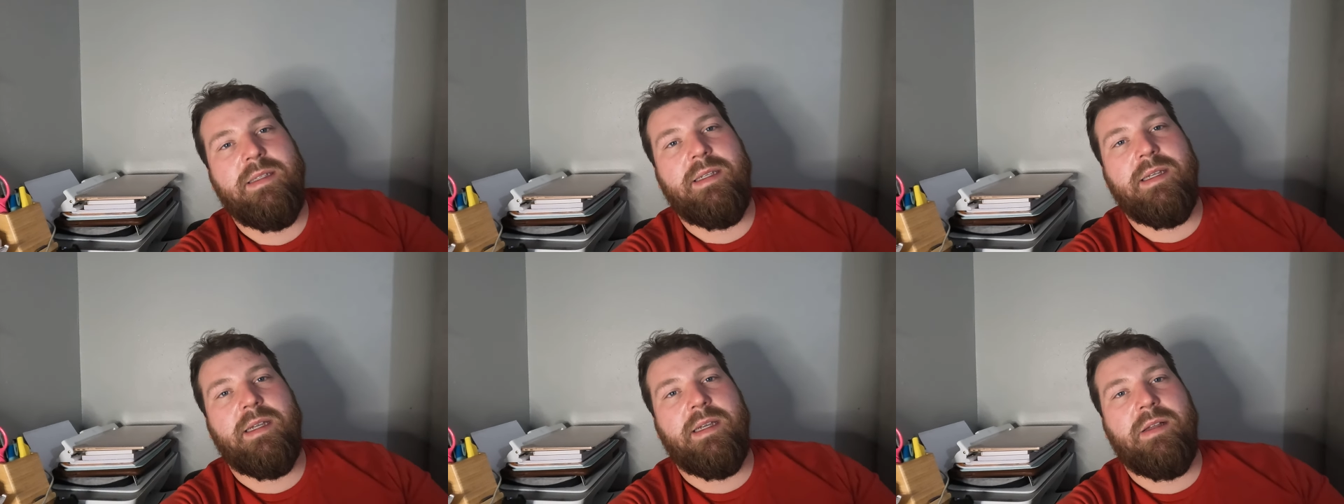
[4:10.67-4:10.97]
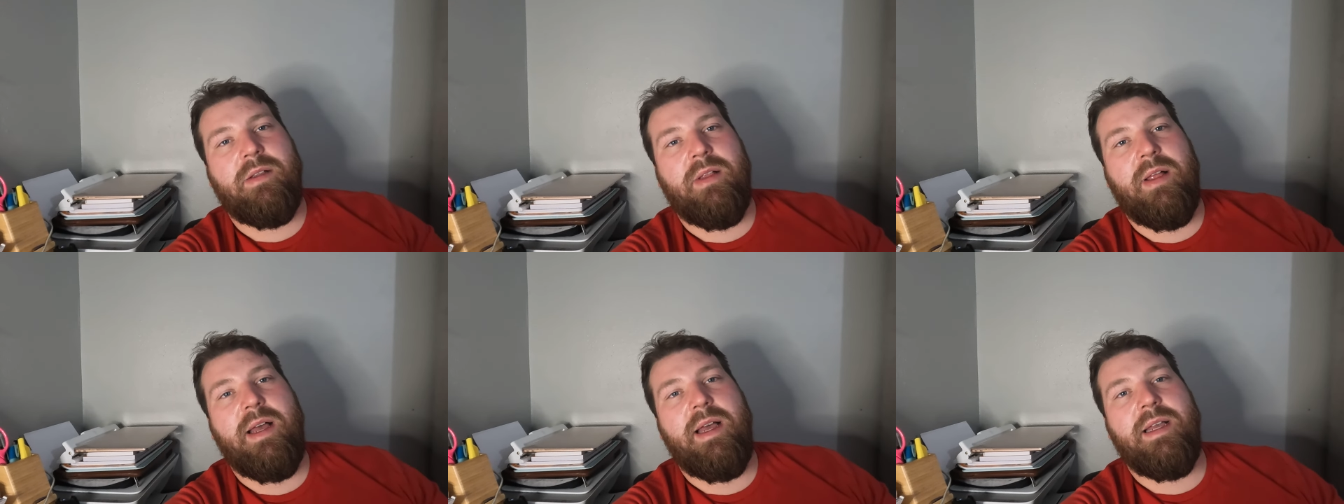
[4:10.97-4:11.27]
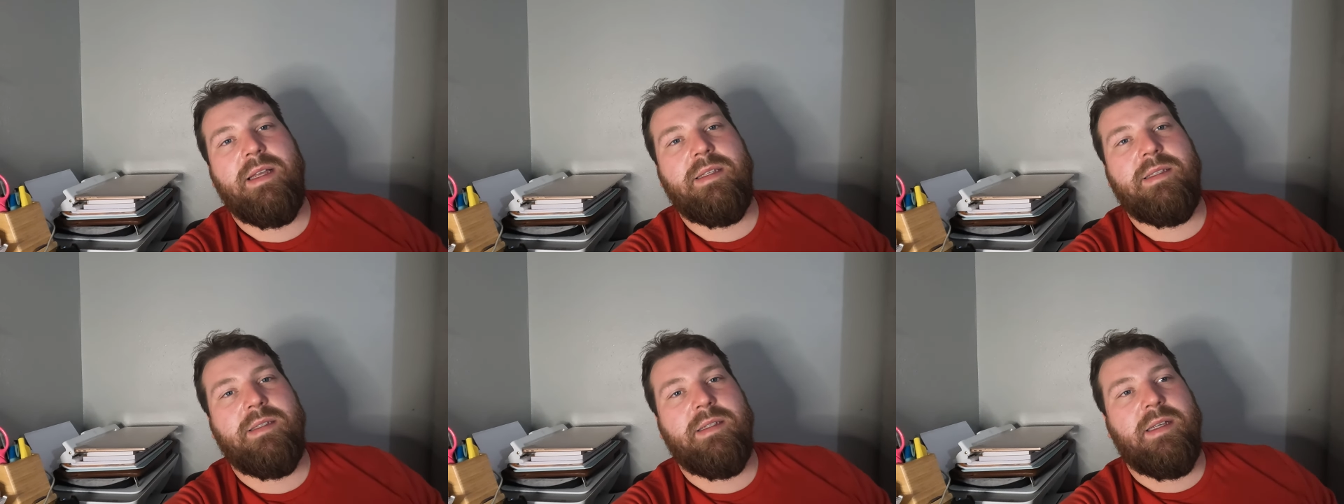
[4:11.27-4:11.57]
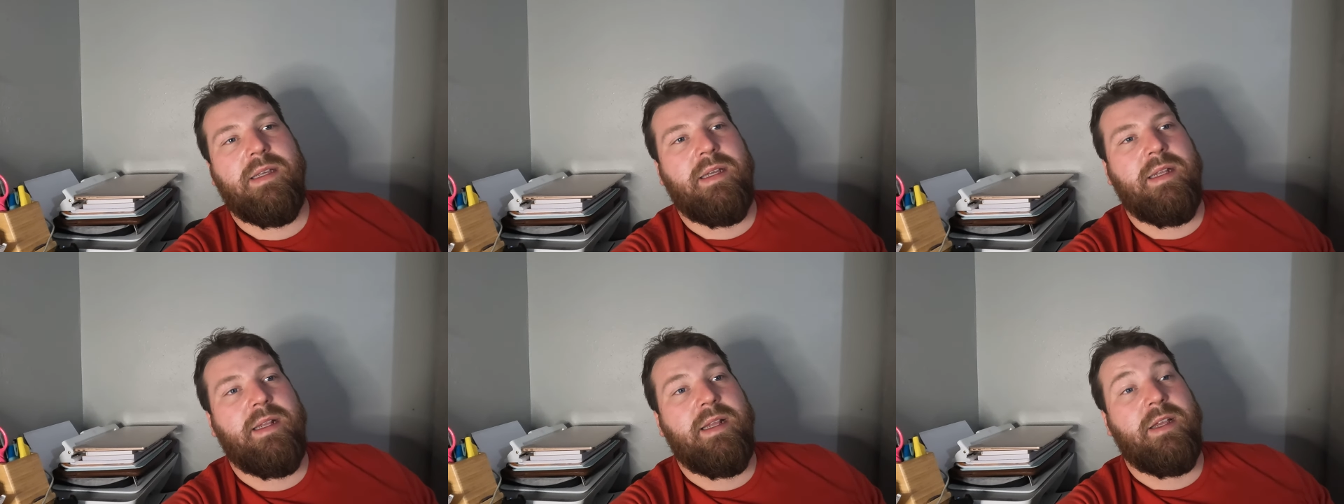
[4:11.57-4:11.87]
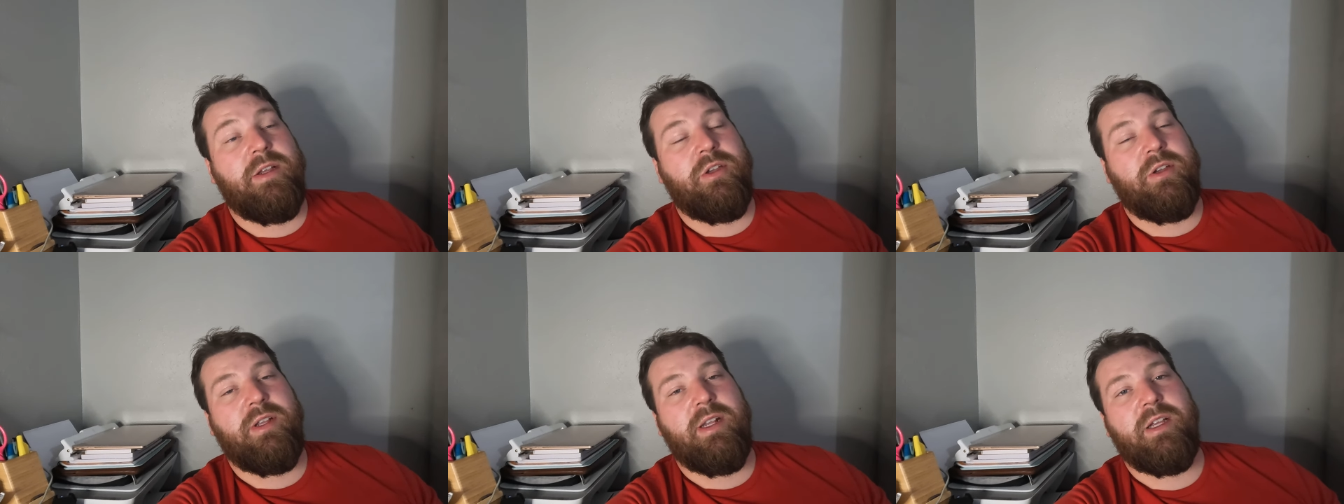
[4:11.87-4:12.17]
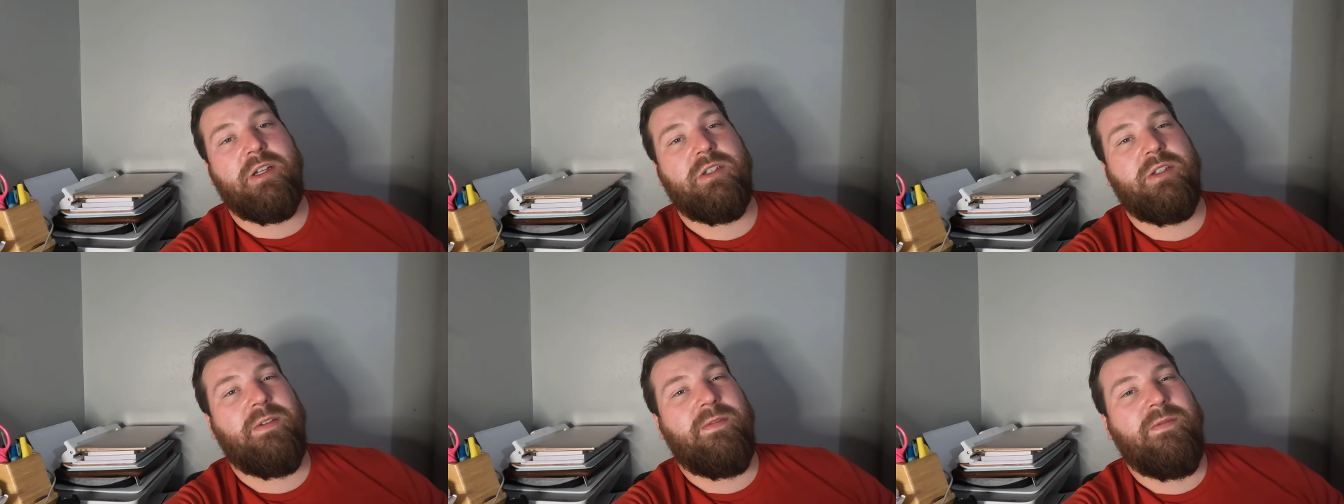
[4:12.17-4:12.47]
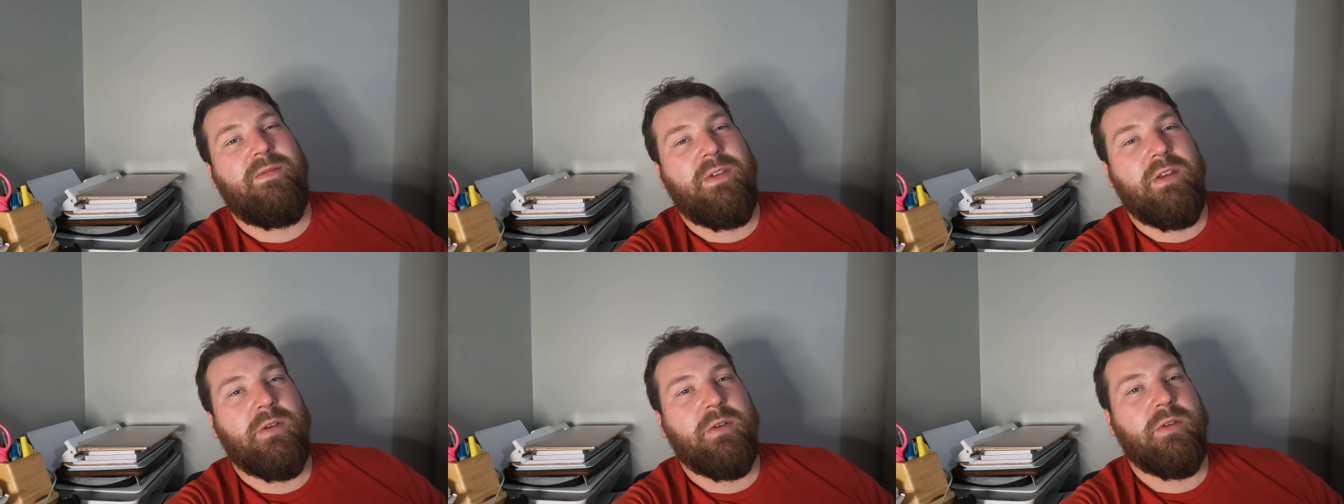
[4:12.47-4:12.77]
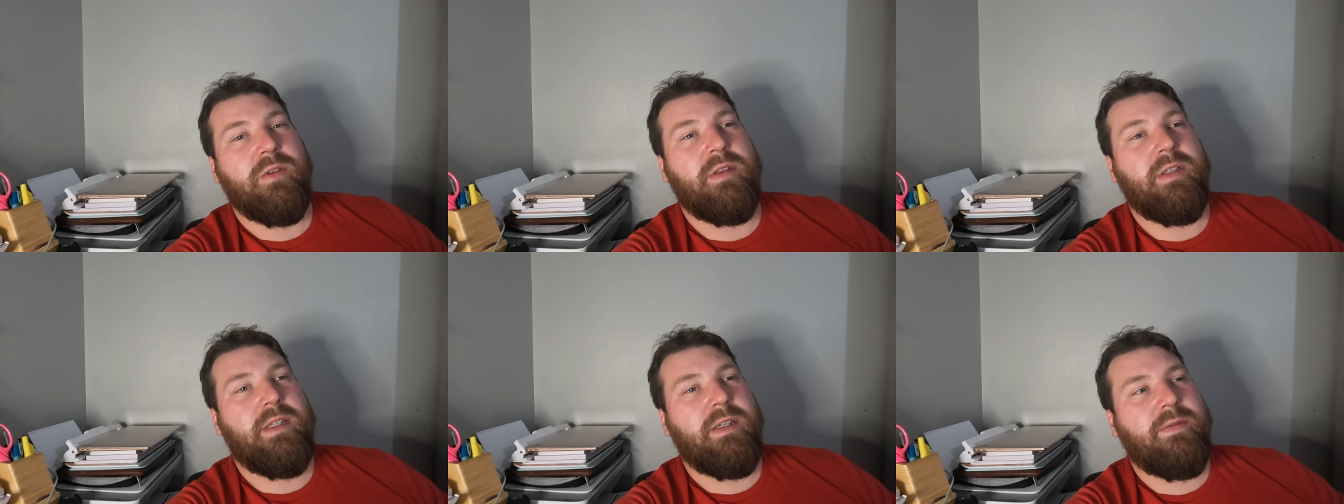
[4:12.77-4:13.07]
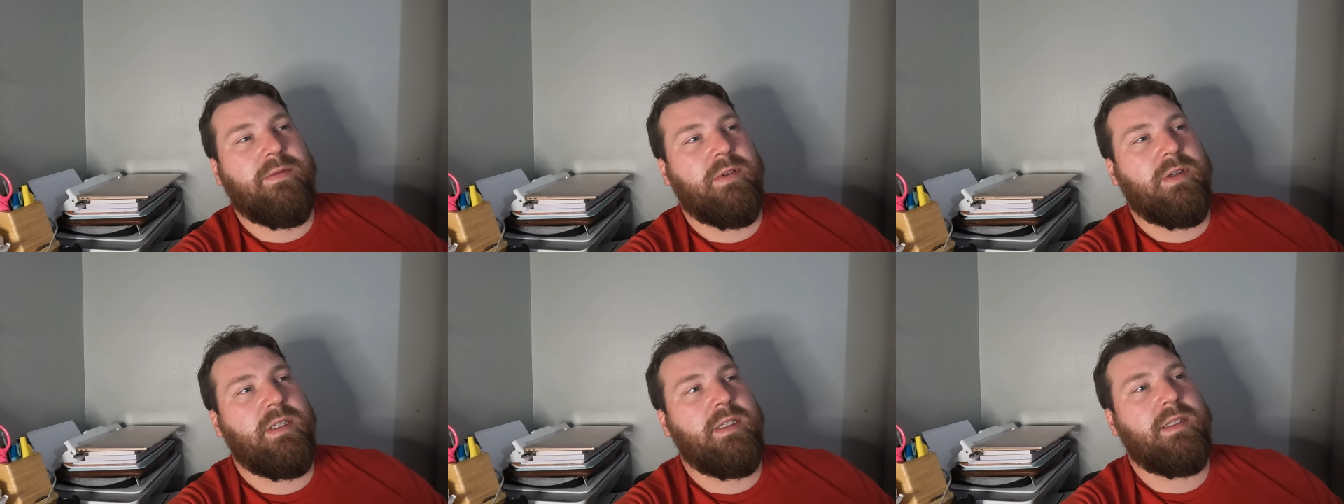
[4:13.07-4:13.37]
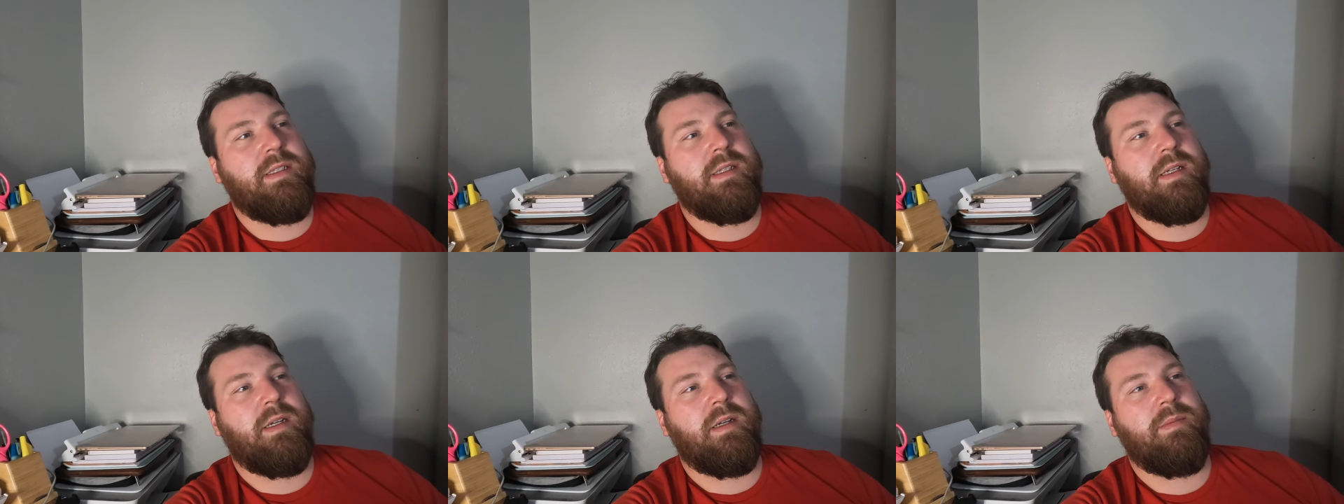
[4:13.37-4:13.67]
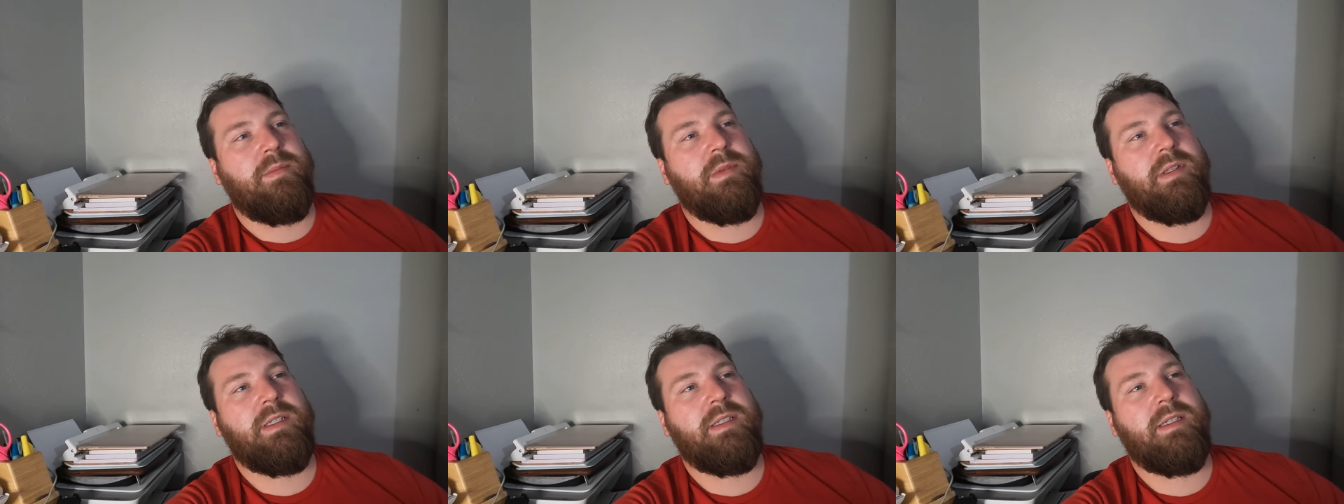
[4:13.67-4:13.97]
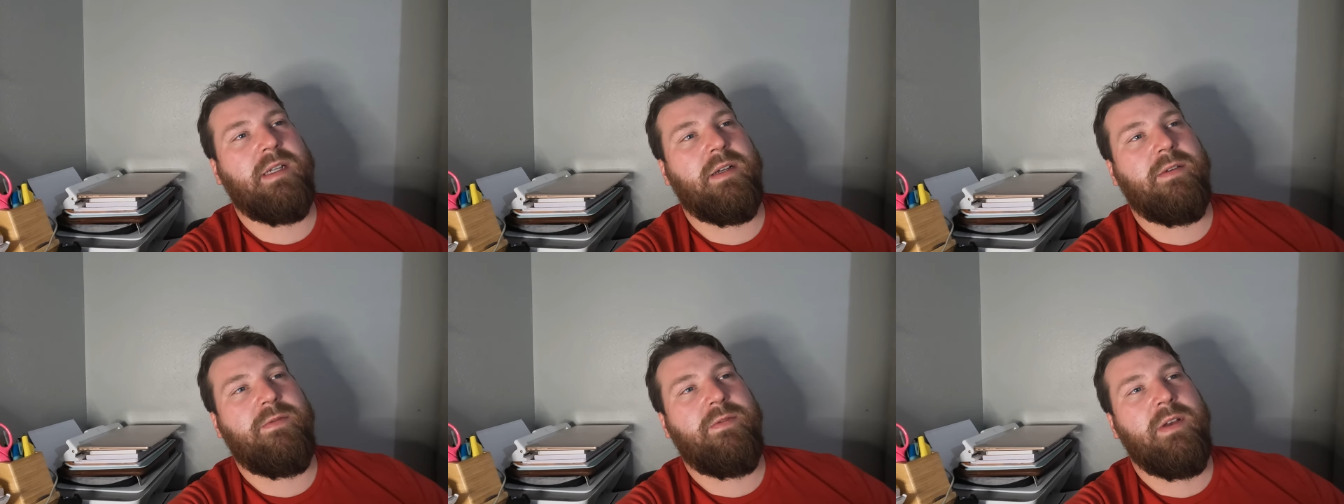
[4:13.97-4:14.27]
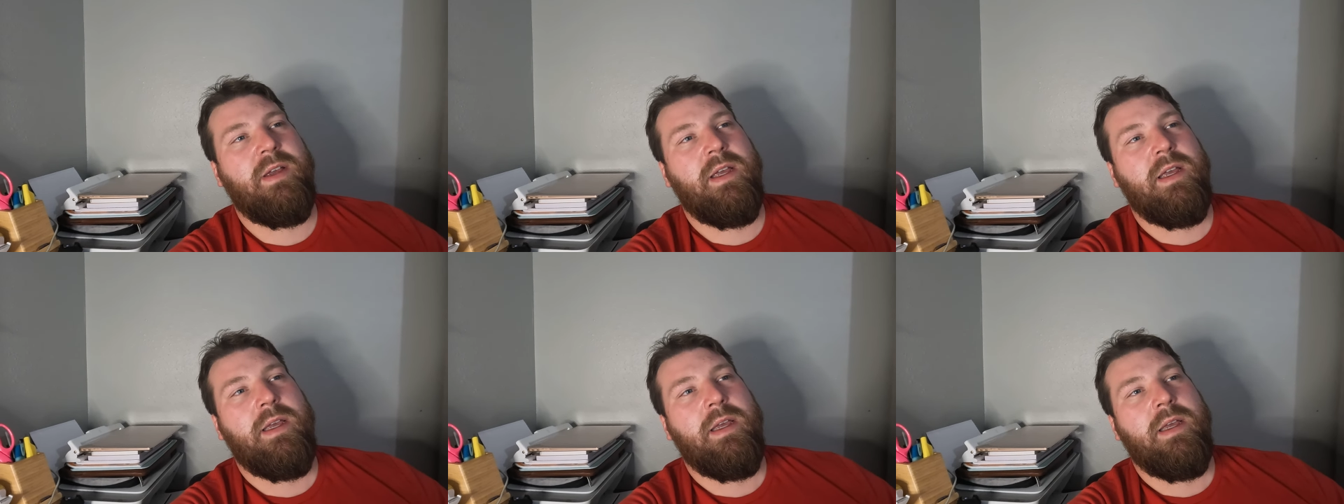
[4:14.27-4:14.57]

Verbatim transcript: It's a glass, and you can actually feel the difference. Um, this stuff,